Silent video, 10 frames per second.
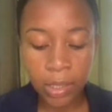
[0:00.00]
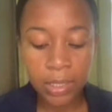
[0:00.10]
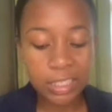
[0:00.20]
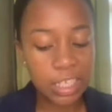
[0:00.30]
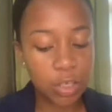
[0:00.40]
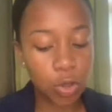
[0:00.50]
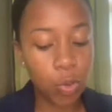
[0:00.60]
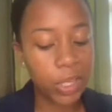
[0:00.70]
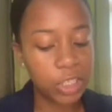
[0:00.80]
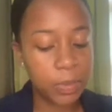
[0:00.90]
They know
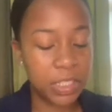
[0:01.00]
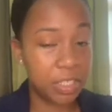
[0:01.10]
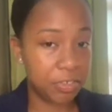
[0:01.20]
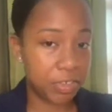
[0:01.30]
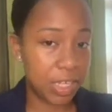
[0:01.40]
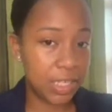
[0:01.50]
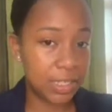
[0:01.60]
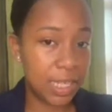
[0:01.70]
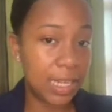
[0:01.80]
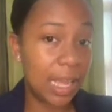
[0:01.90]
which materials
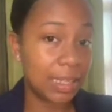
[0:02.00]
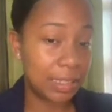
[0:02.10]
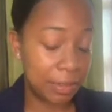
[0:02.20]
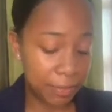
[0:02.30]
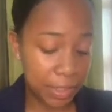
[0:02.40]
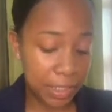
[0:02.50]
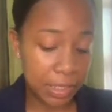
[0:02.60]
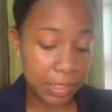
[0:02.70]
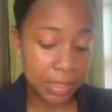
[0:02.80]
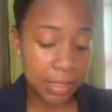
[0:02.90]
and
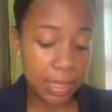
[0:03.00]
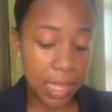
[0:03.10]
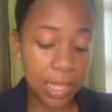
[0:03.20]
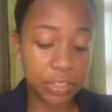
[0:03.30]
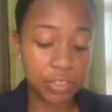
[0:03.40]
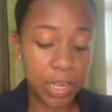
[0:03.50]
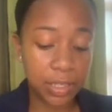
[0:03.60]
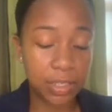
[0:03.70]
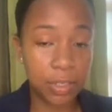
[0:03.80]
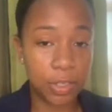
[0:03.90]
activities attract
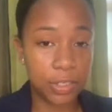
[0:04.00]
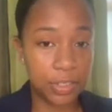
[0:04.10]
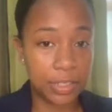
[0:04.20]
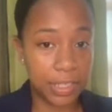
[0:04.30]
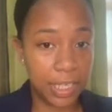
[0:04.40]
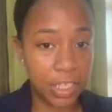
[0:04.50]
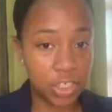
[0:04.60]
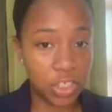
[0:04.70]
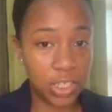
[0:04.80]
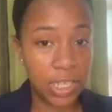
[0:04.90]
the learner's
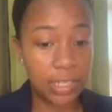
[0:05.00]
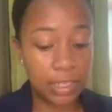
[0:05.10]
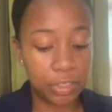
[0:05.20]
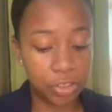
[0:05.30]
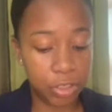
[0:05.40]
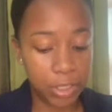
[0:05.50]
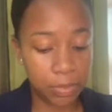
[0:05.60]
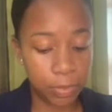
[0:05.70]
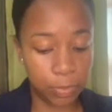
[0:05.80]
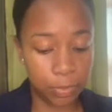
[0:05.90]
attention and interest
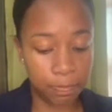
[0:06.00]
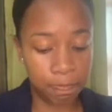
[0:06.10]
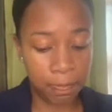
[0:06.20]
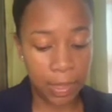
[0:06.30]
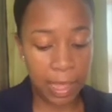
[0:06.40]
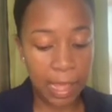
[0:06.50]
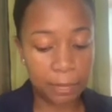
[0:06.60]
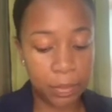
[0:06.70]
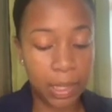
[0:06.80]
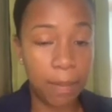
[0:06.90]
more and
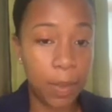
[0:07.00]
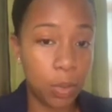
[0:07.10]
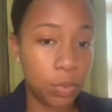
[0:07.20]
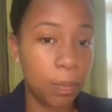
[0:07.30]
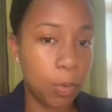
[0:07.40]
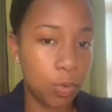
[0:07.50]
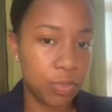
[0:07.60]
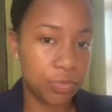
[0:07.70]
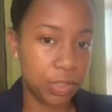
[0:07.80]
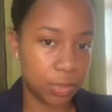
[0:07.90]
bring about the most
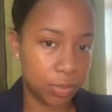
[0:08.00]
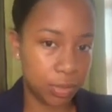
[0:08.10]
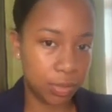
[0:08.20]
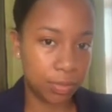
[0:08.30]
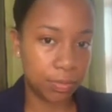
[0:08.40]
results.